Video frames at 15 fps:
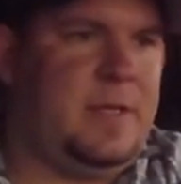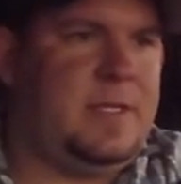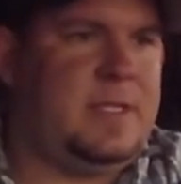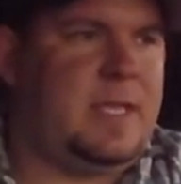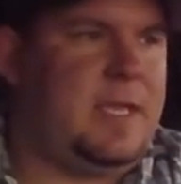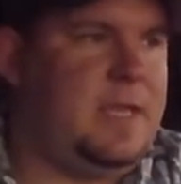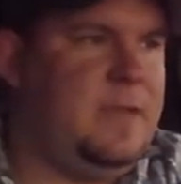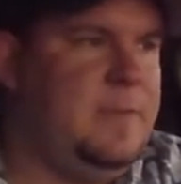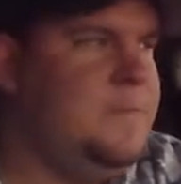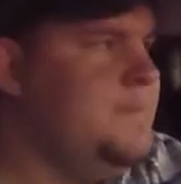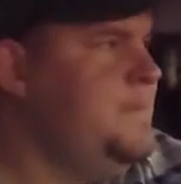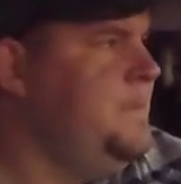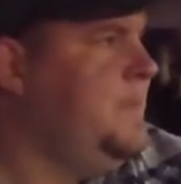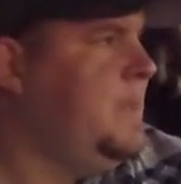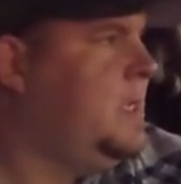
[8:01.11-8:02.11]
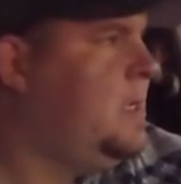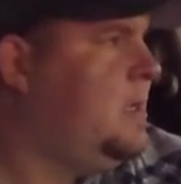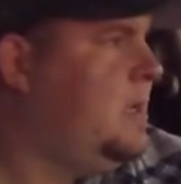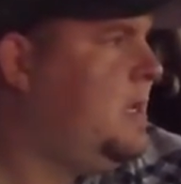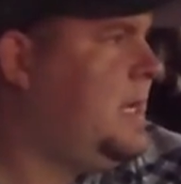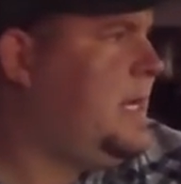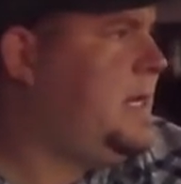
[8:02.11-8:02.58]
And they
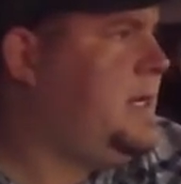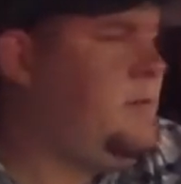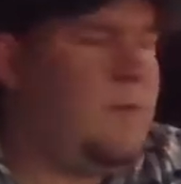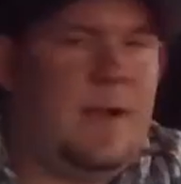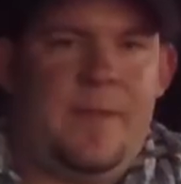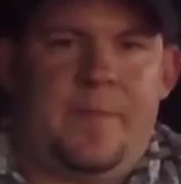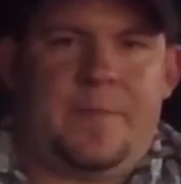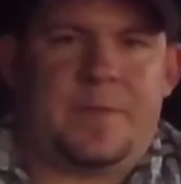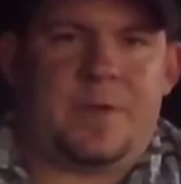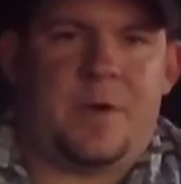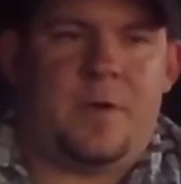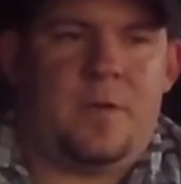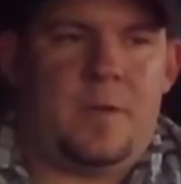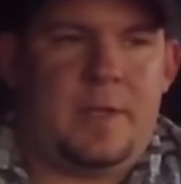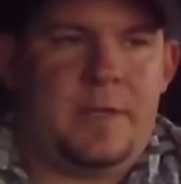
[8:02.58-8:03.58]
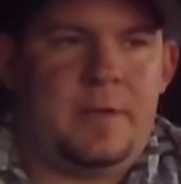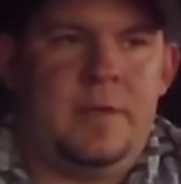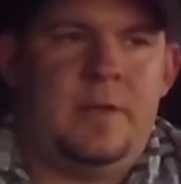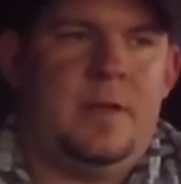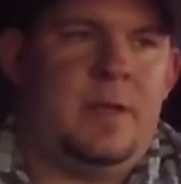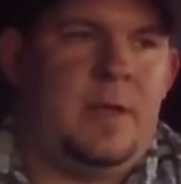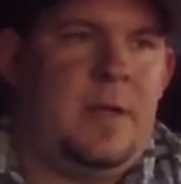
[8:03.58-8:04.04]
had a rip trolling,
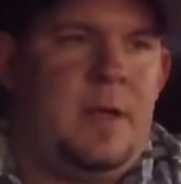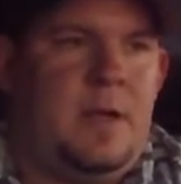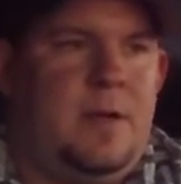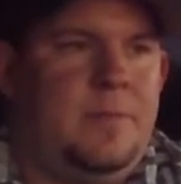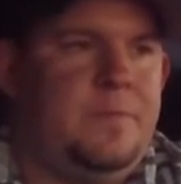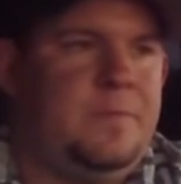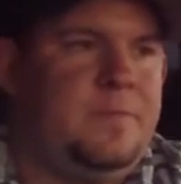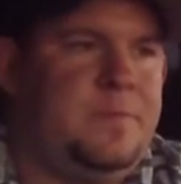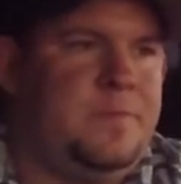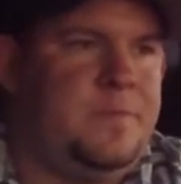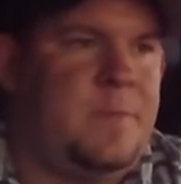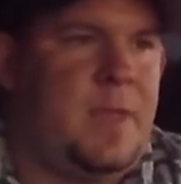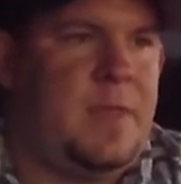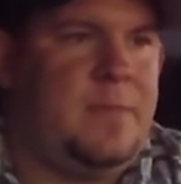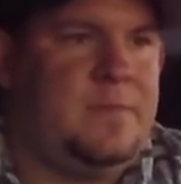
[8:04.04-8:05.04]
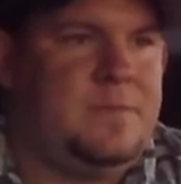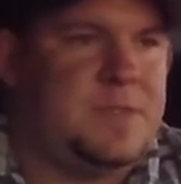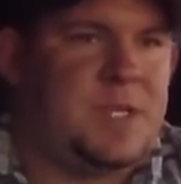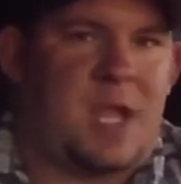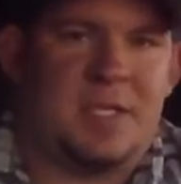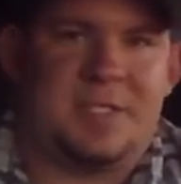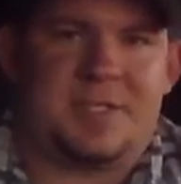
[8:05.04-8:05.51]
um, but
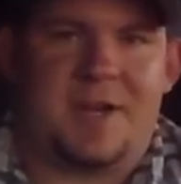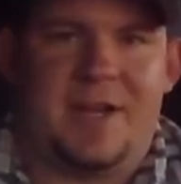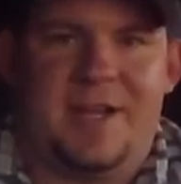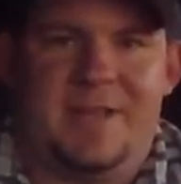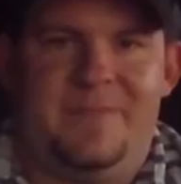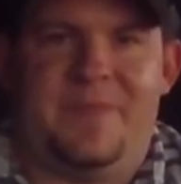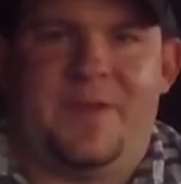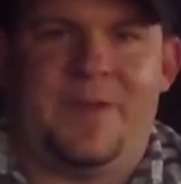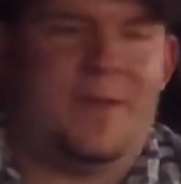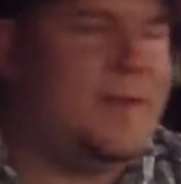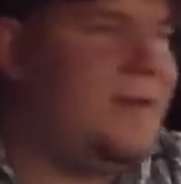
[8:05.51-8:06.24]
shot straight up through the